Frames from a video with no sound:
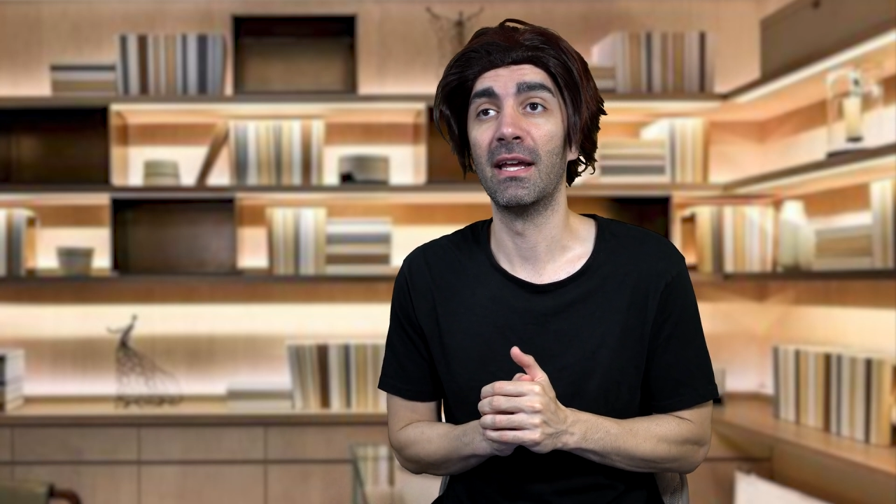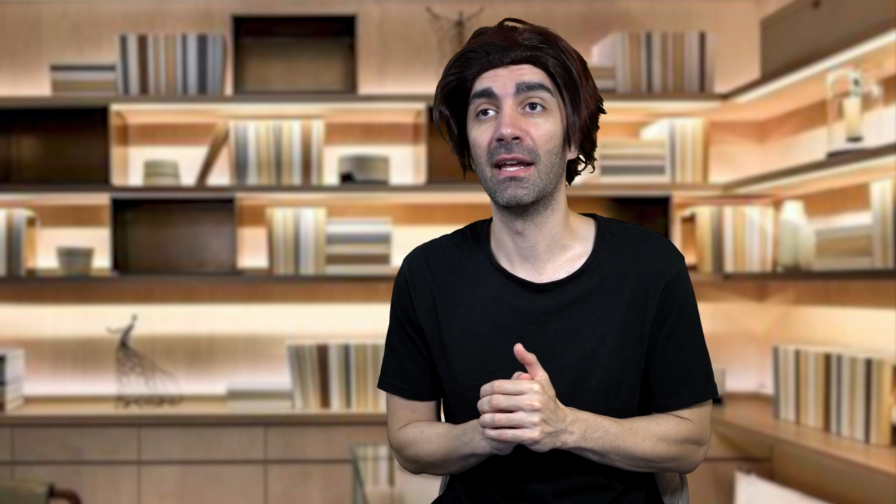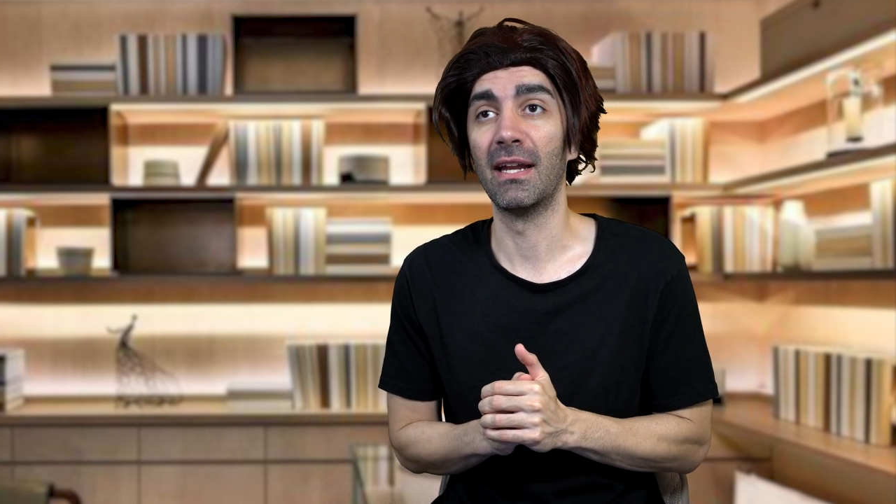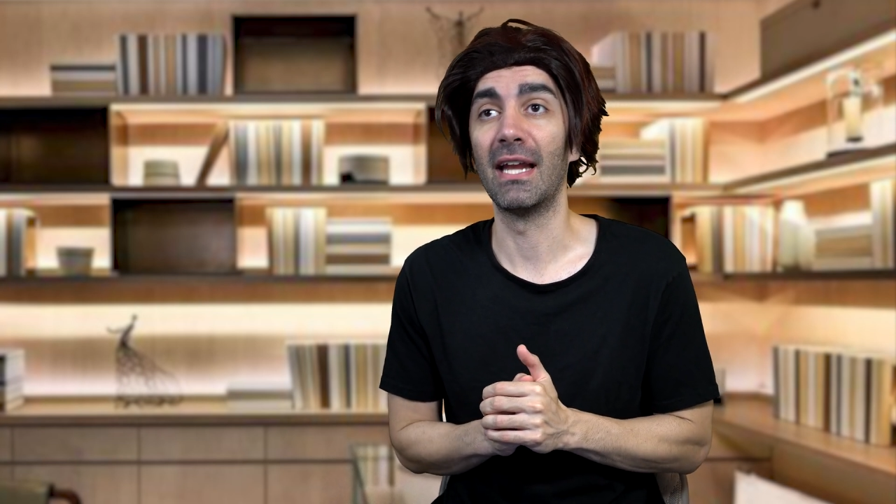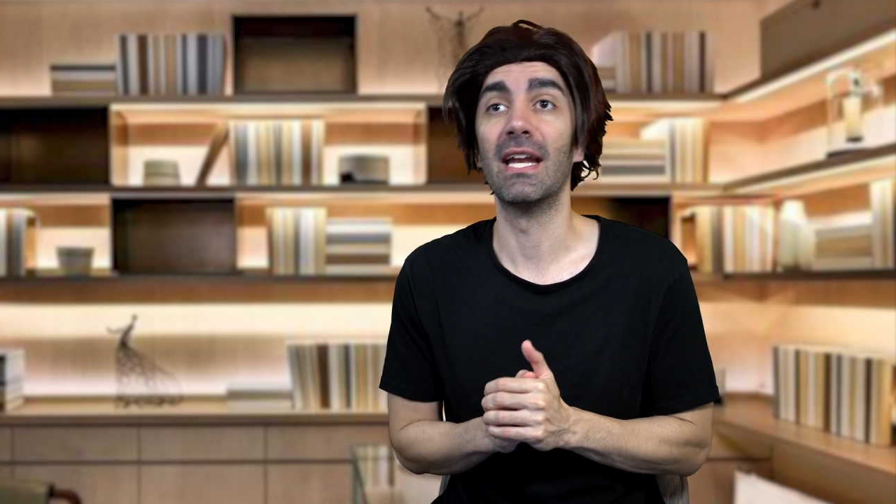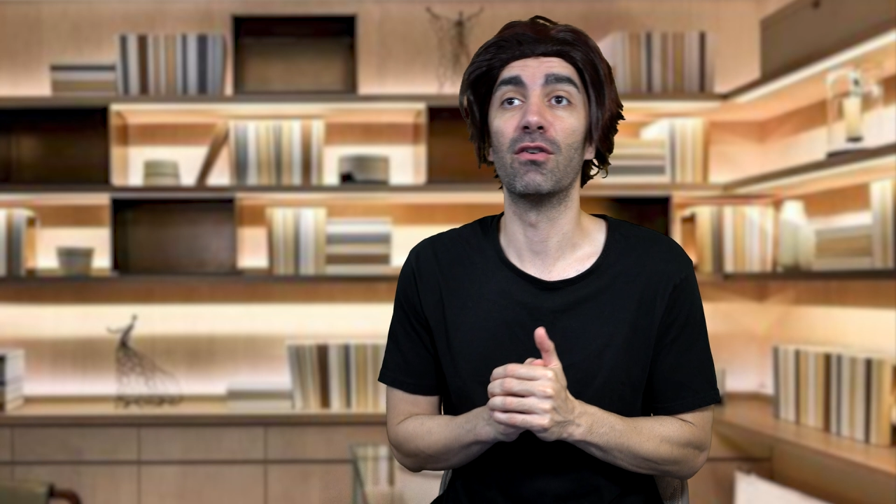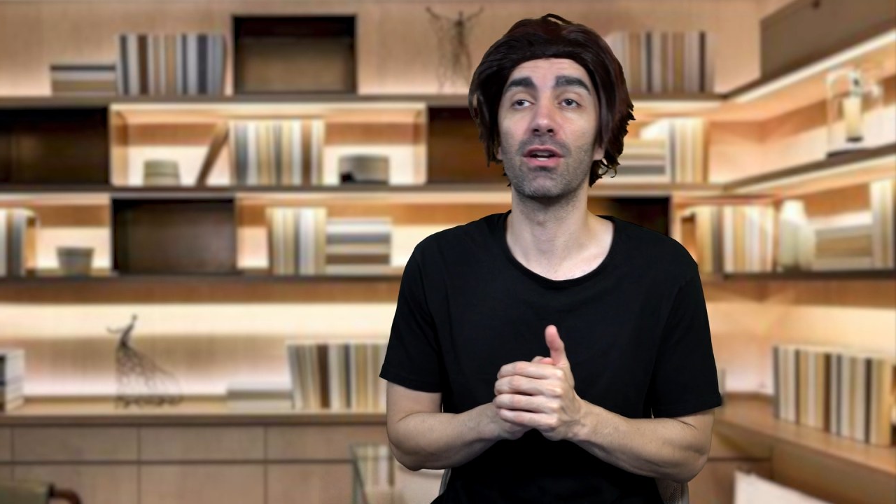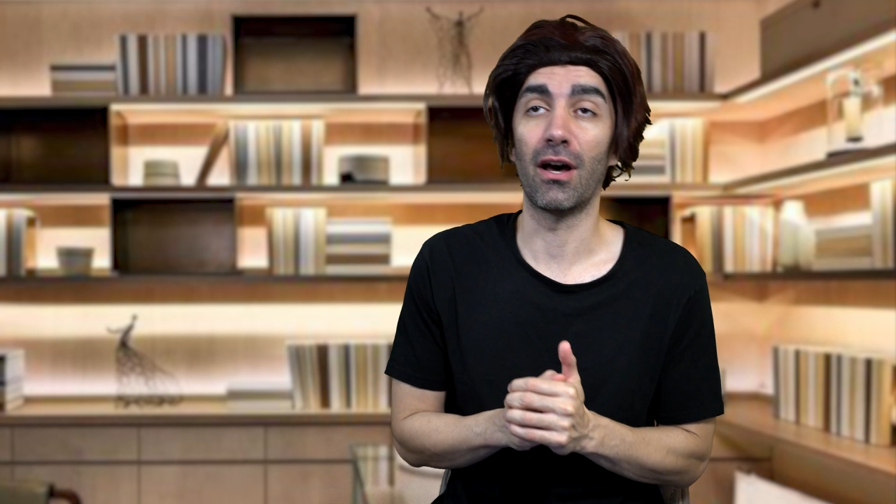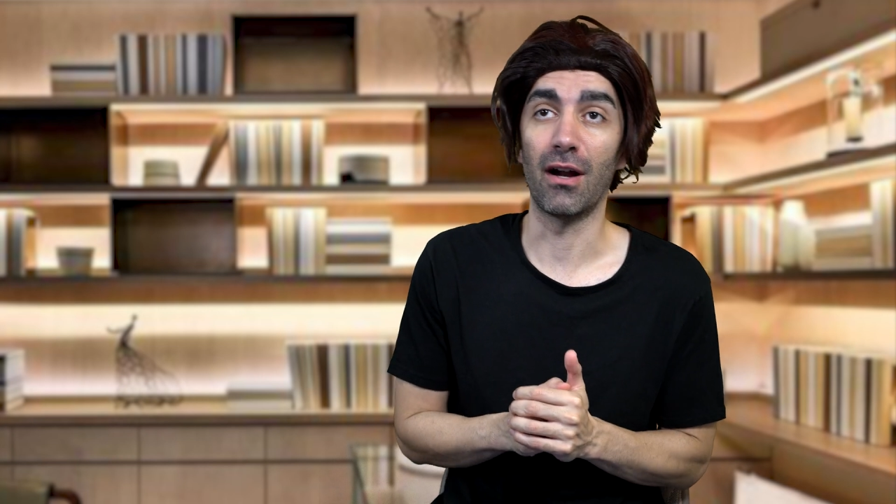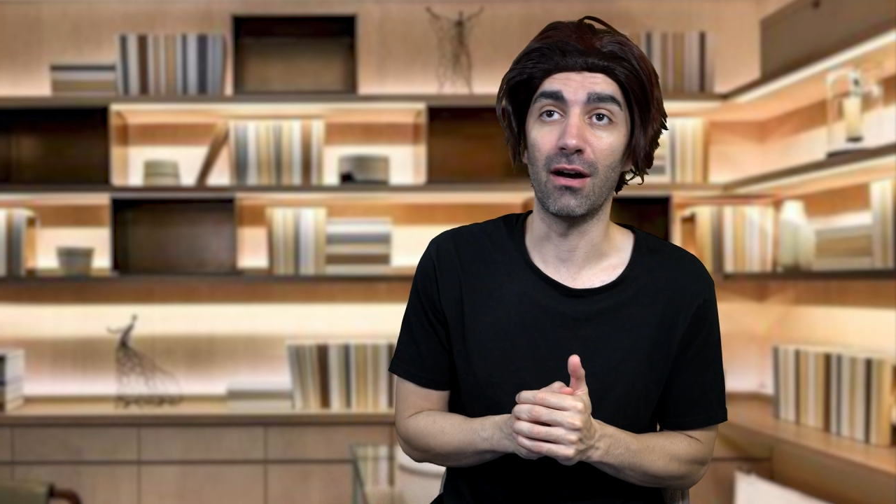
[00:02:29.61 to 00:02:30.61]
and I never
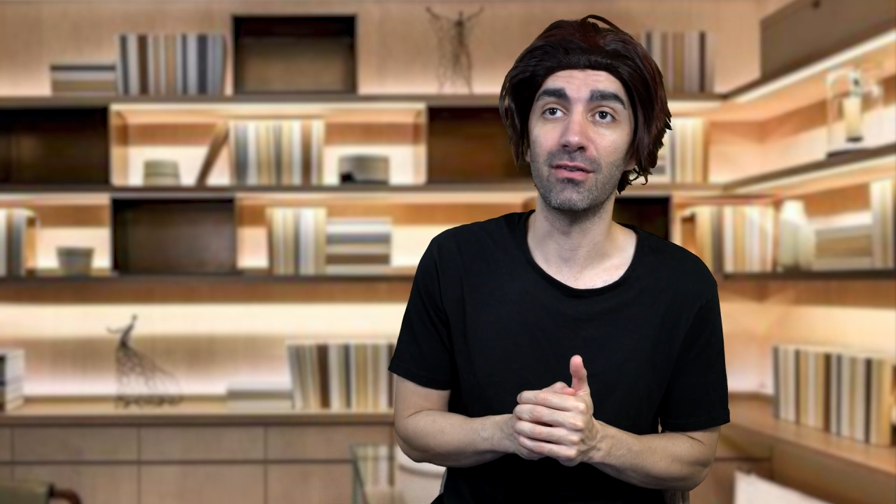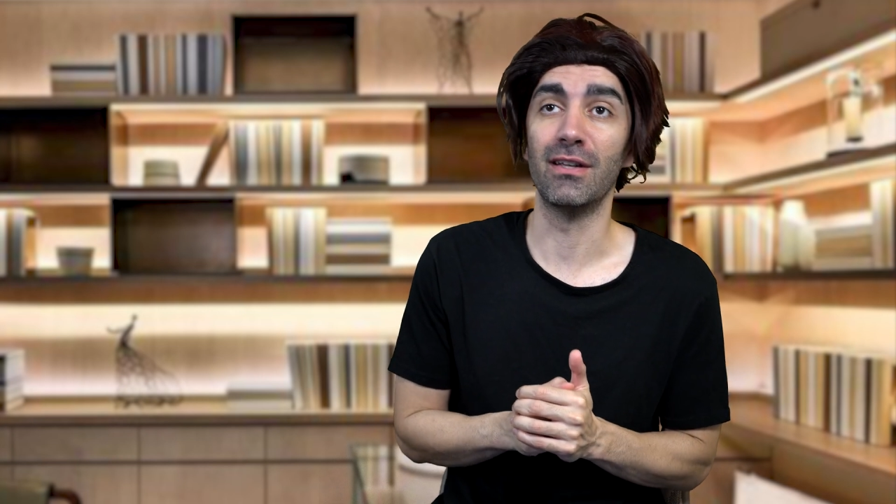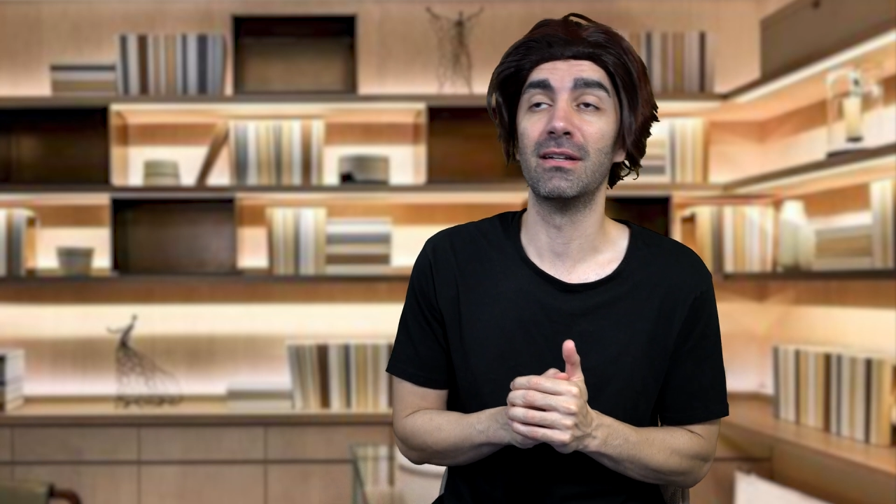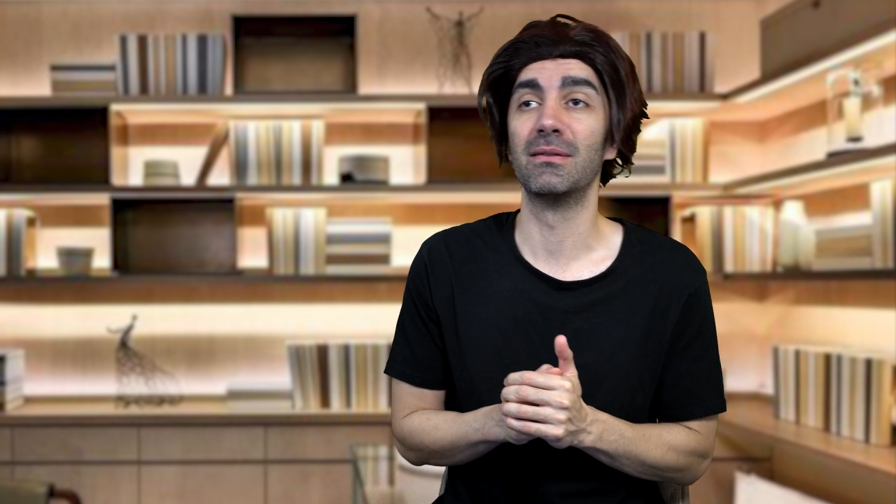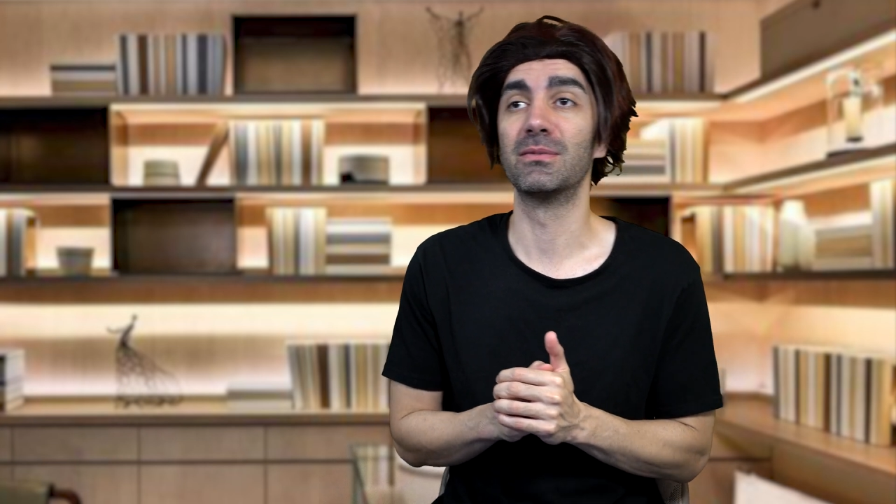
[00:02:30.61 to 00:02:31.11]
got off it.